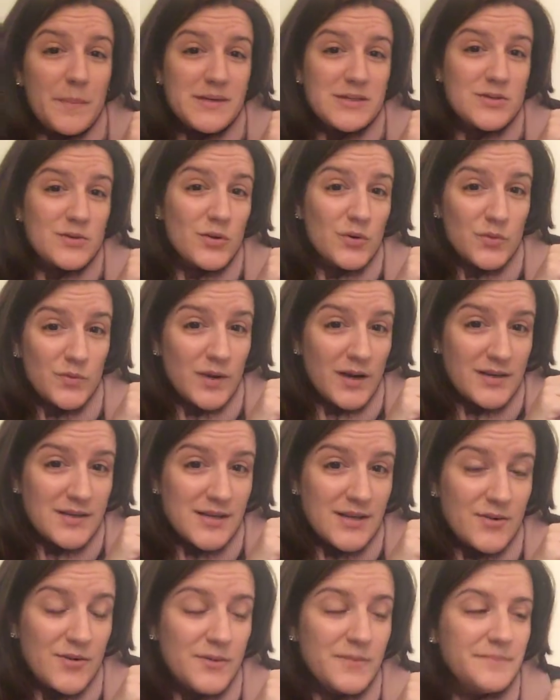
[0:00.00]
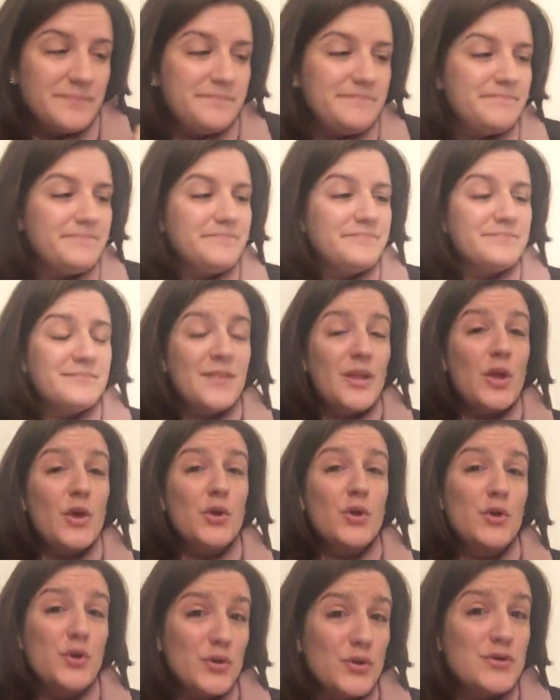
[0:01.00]
a mystical rectangle.
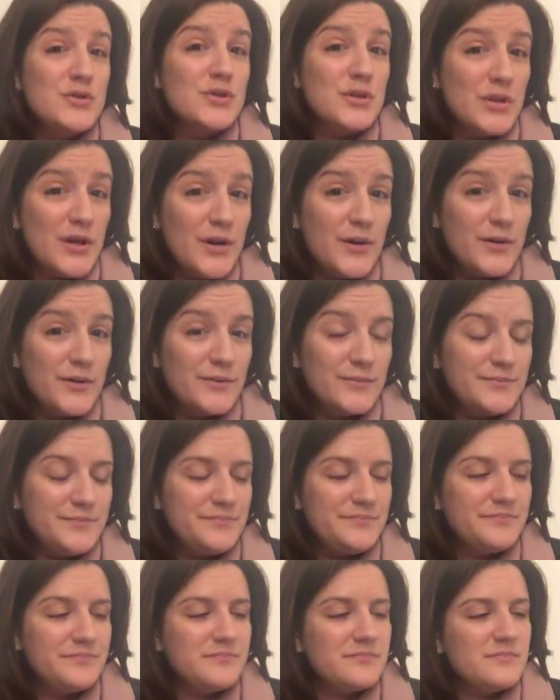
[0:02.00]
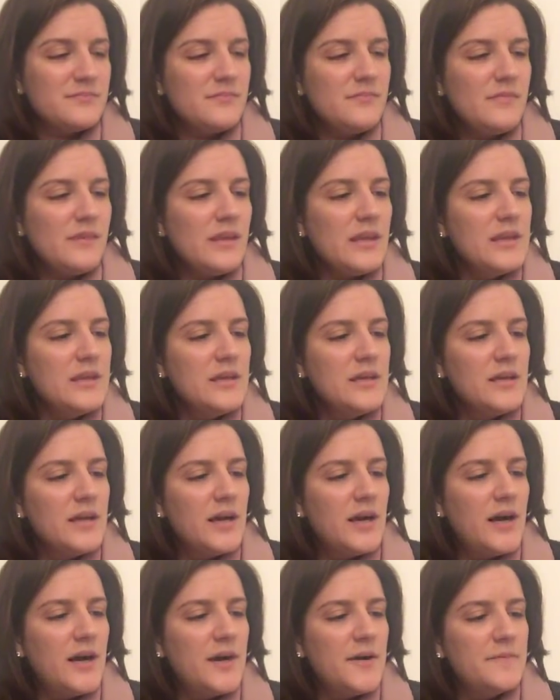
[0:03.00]
Good to know.
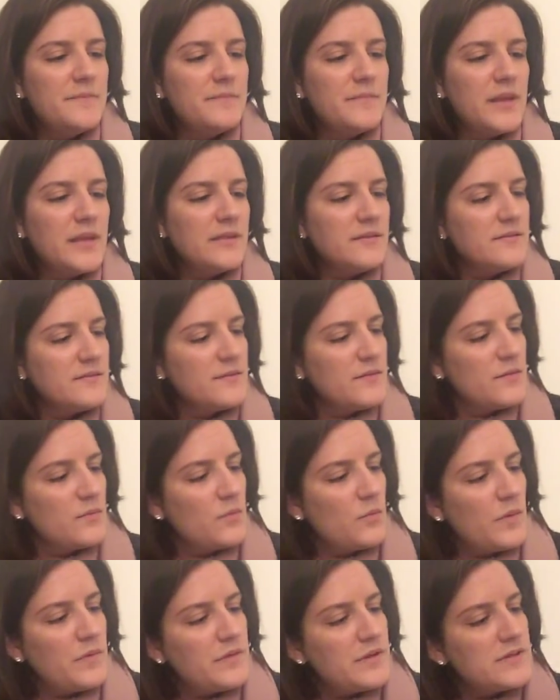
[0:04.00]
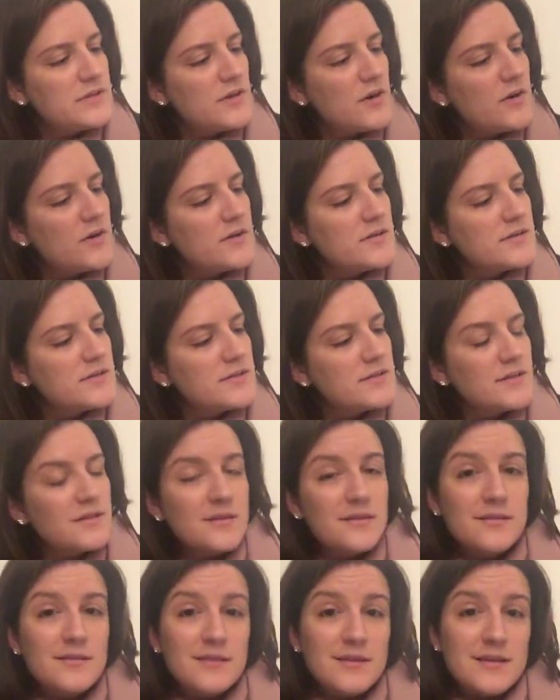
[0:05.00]
And what these are is
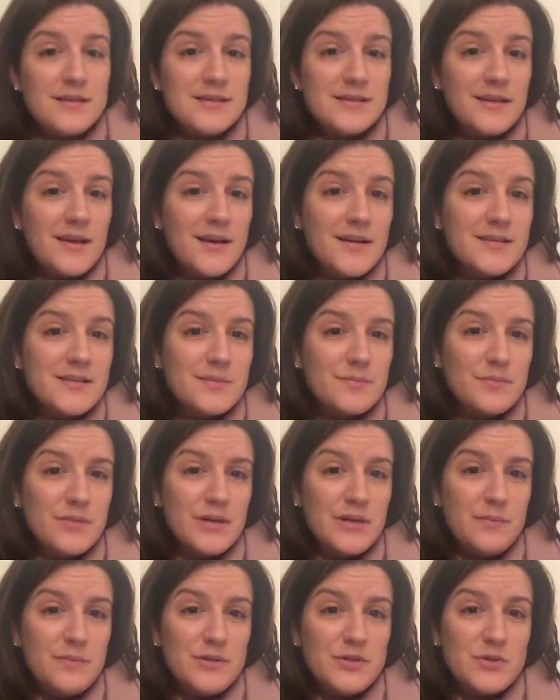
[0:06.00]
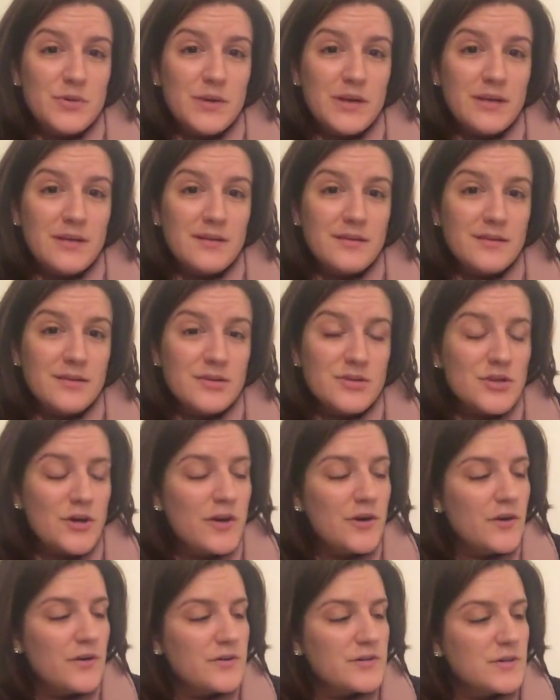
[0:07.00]
these lines in between the
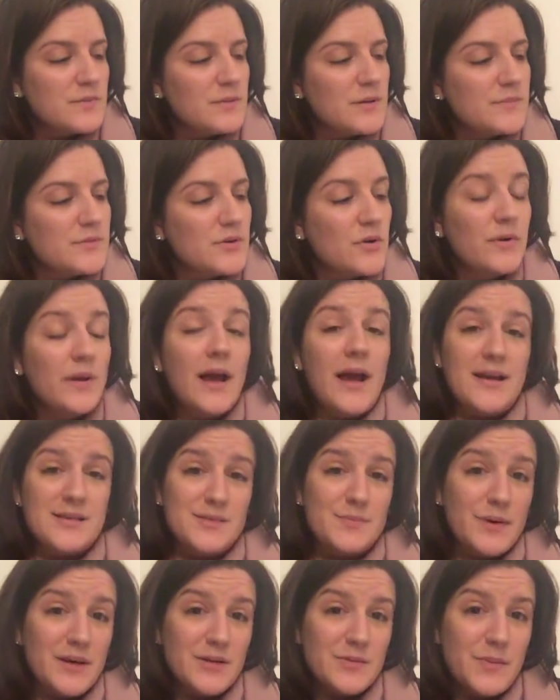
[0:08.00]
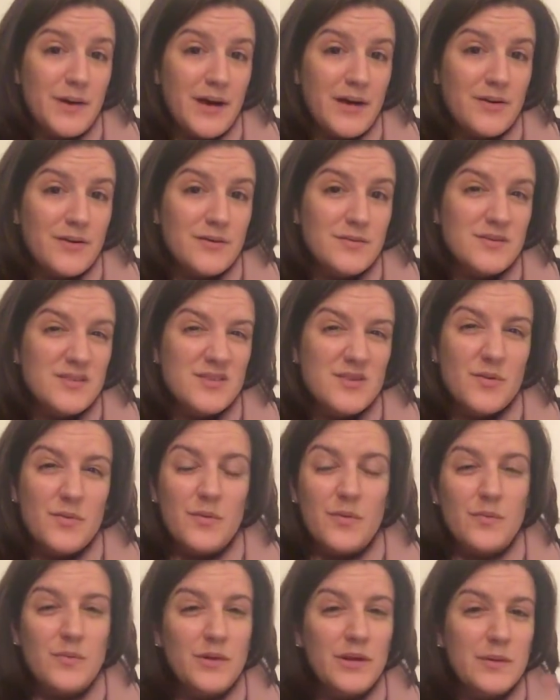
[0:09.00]
chart are sometimes called aspect patterns.
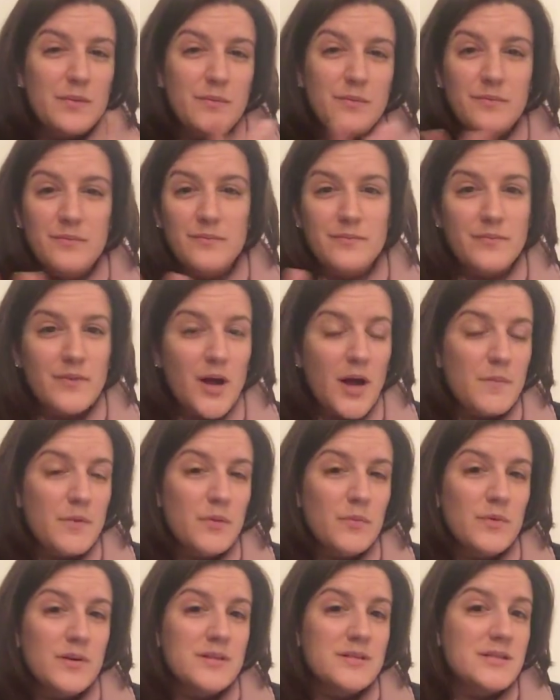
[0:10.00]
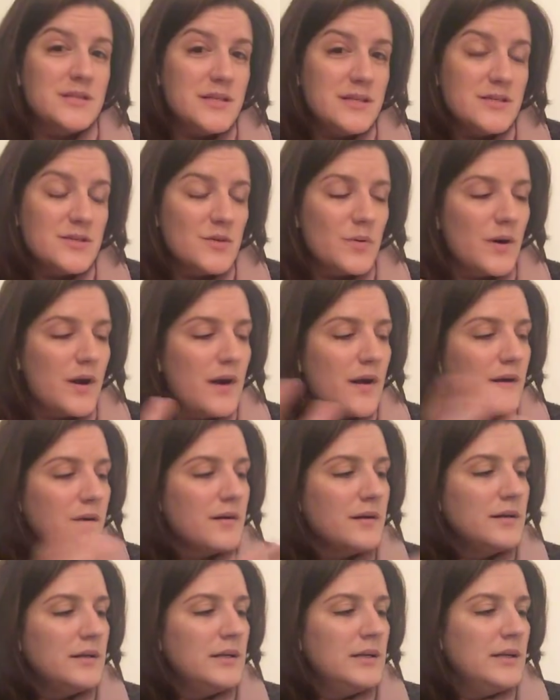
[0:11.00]
So a really common one is T-square.
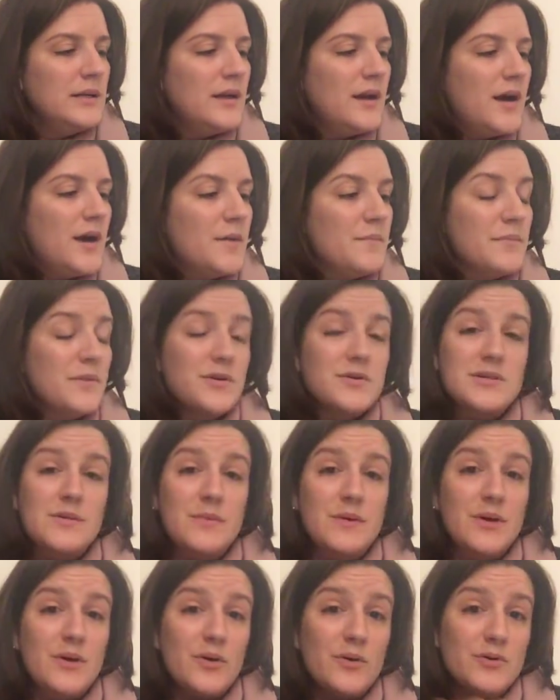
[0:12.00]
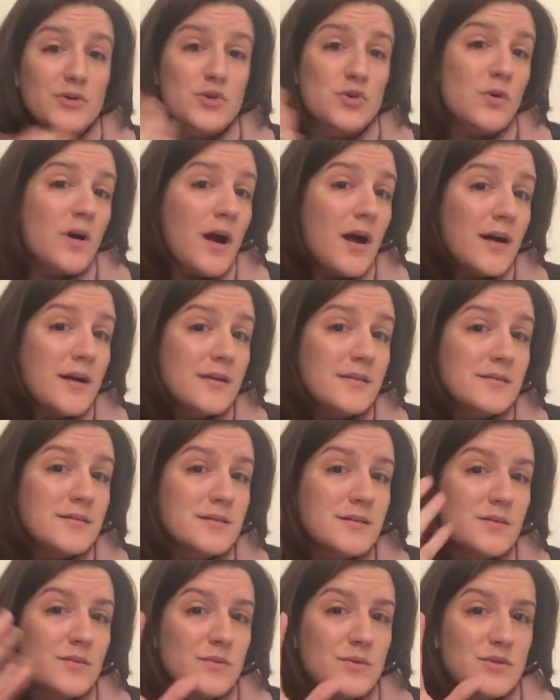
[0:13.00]
There's something called
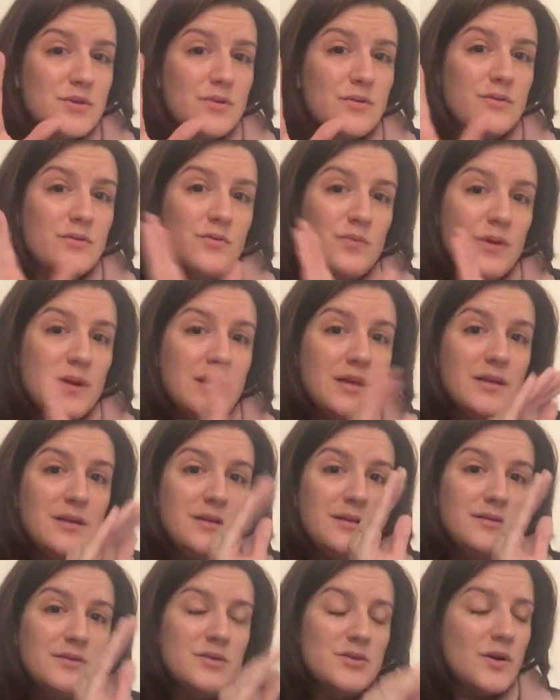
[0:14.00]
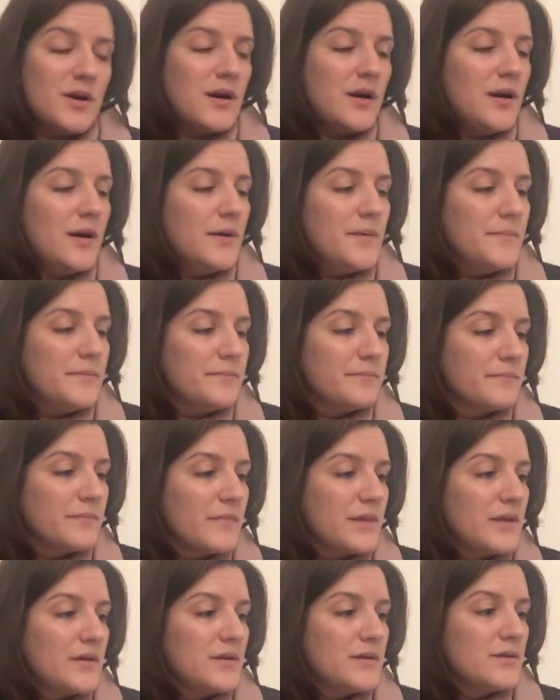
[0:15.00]
trines, which are 3
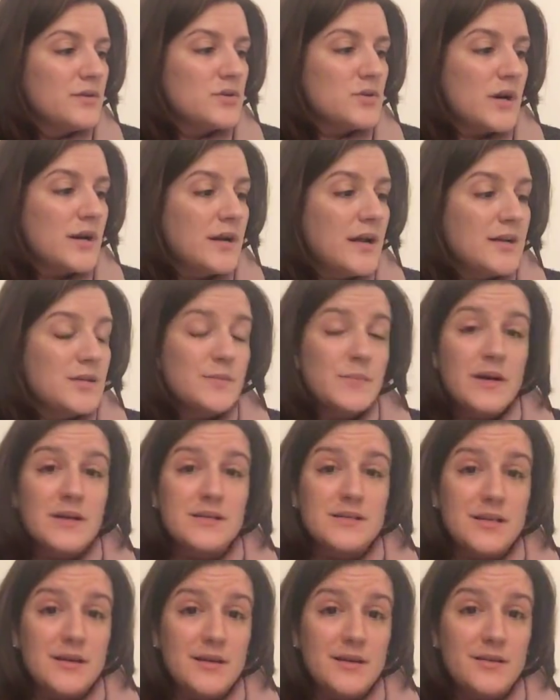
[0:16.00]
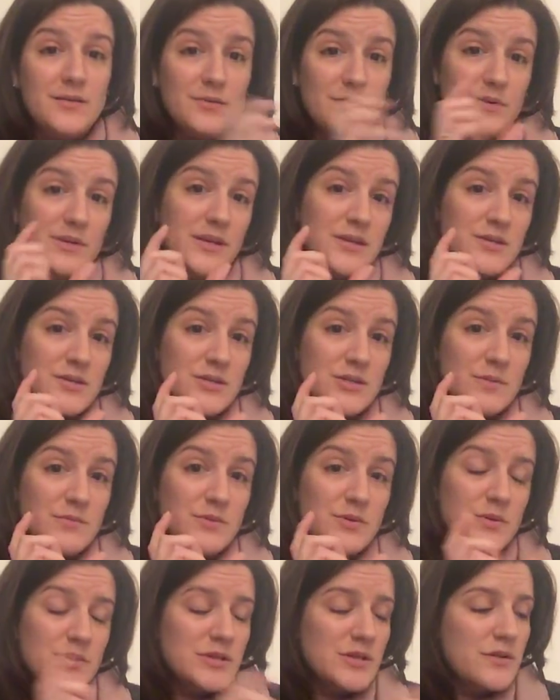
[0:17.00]
trine aspects in relationship
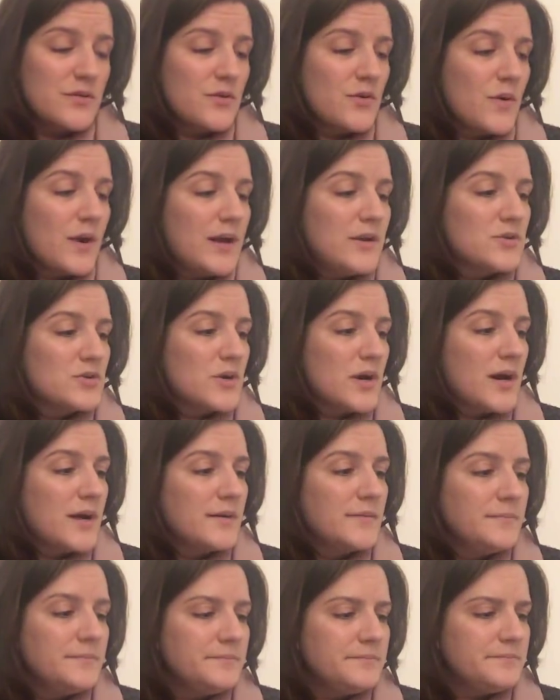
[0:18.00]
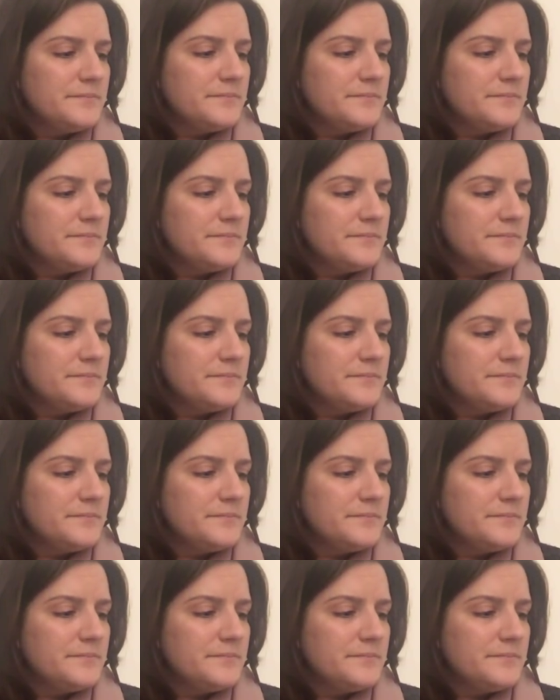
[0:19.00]
to each other, grand trine.